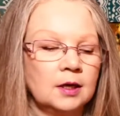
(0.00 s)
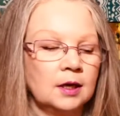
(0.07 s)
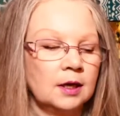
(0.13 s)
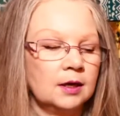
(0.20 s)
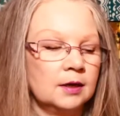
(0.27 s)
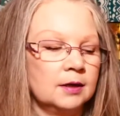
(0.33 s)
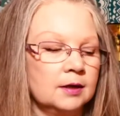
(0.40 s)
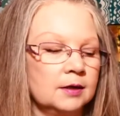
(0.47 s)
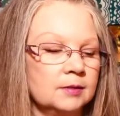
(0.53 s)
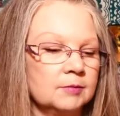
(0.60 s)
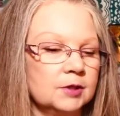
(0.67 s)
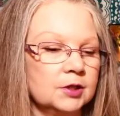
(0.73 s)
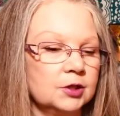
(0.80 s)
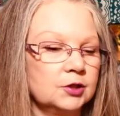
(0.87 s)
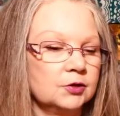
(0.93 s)
I'm
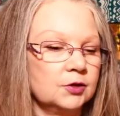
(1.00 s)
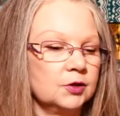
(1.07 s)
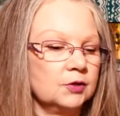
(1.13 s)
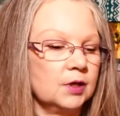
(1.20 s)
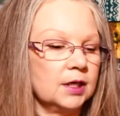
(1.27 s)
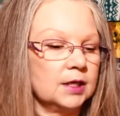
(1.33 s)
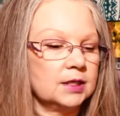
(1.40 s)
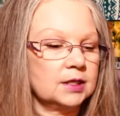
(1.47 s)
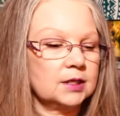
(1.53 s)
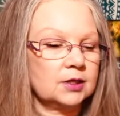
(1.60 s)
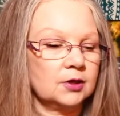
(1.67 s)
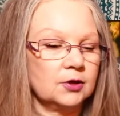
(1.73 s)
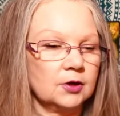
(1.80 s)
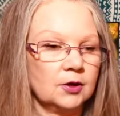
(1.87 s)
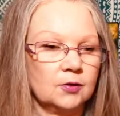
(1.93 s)
going to do you guys
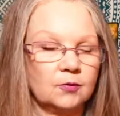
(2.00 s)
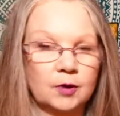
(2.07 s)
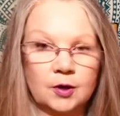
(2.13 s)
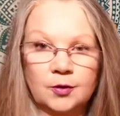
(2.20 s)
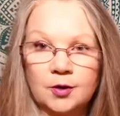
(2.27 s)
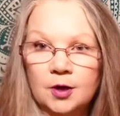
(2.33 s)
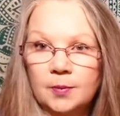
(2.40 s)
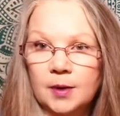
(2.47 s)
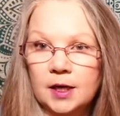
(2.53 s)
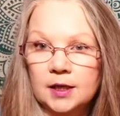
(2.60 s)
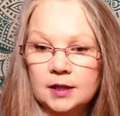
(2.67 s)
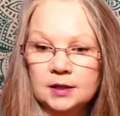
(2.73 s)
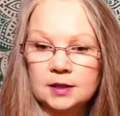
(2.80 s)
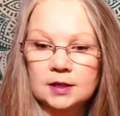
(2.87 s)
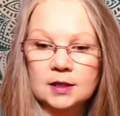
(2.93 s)
your wealth and
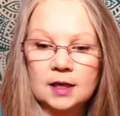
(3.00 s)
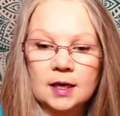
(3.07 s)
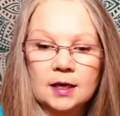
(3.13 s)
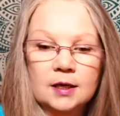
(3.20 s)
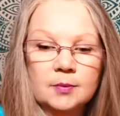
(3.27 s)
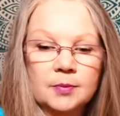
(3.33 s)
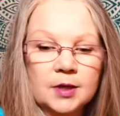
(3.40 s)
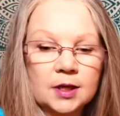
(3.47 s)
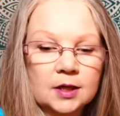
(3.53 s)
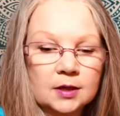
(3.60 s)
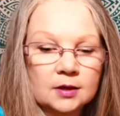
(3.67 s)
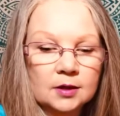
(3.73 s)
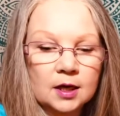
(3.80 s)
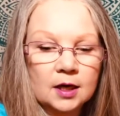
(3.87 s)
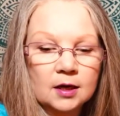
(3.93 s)
abundance, and that can be
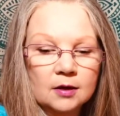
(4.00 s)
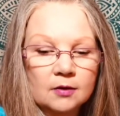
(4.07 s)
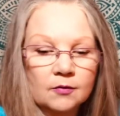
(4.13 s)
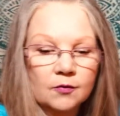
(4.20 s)
love